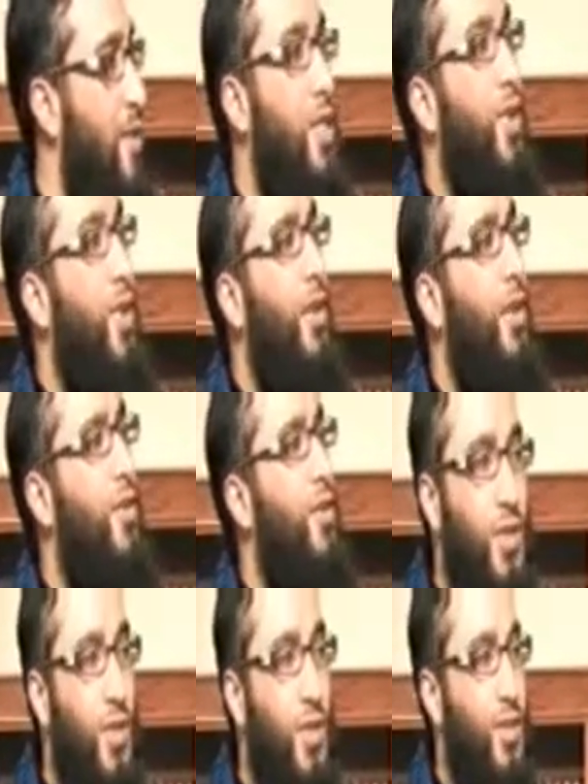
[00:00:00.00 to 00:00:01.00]
As I said,
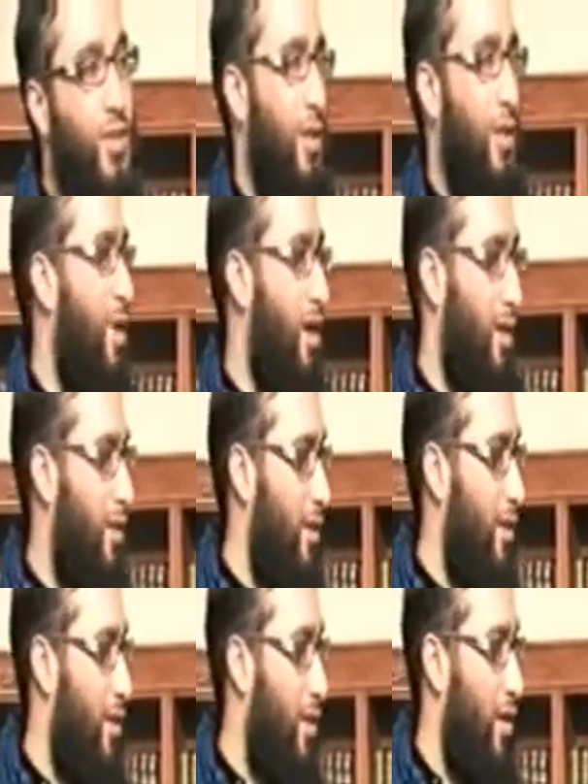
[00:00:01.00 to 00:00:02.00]
regardless who's ultimately
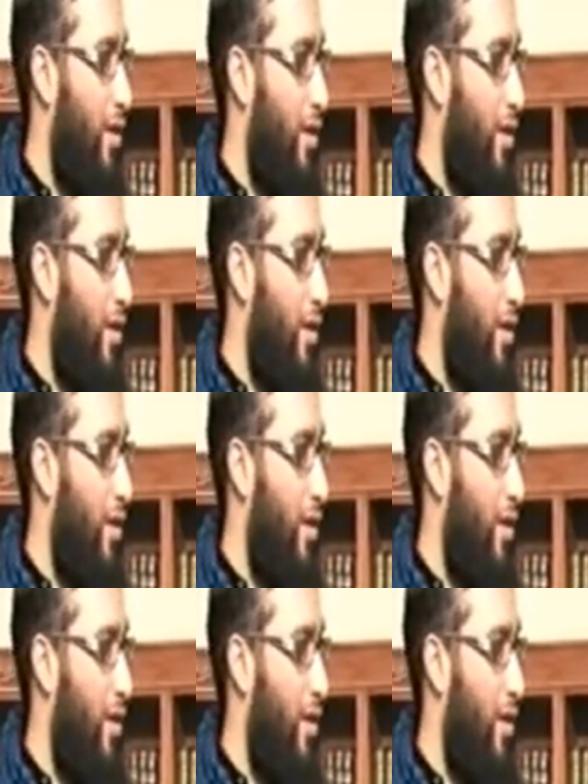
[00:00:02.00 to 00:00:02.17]
behind it,